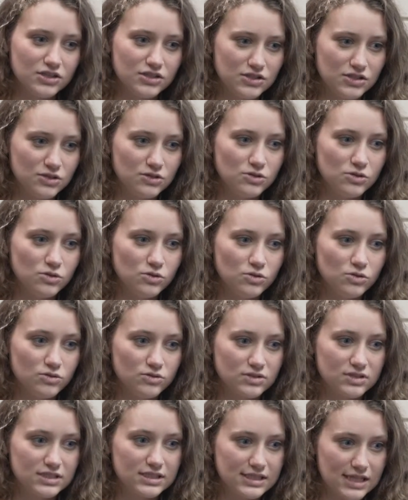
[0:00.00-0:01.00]
to
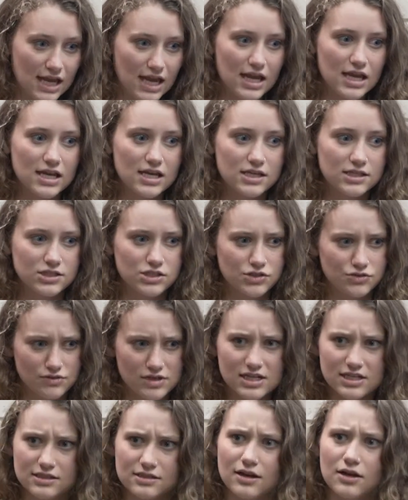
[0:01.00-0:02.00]
stay
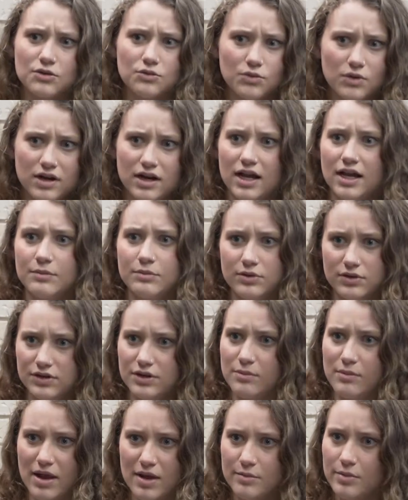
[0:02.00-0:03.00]
strict on what I put
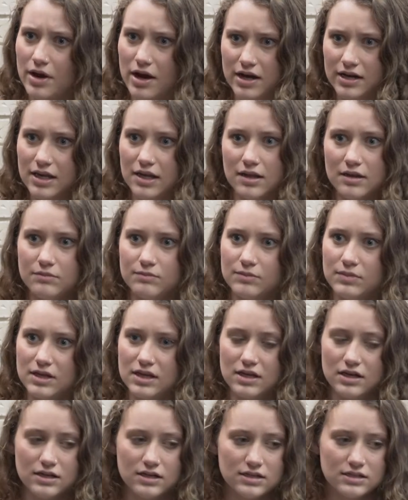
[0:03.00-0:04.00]
in my body,
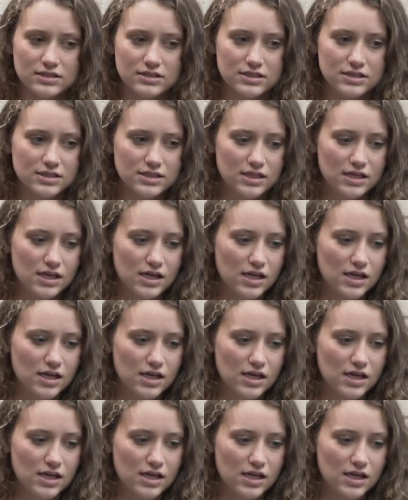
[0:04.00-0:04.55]
because,